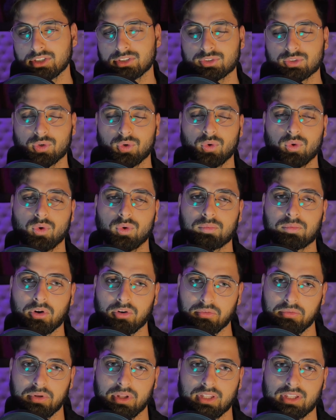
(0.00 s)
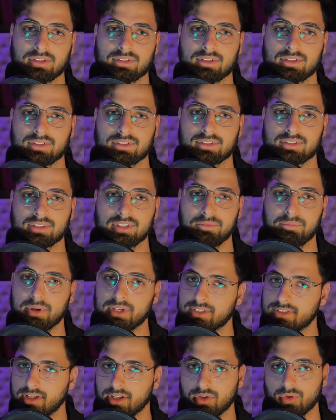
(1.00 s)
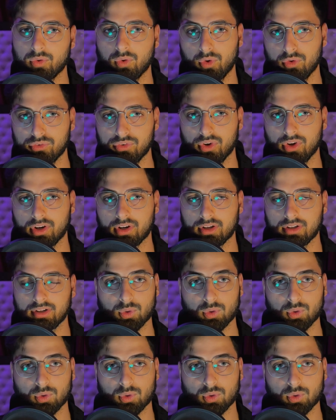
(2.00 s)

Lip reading: so probably this is the best thing to go for.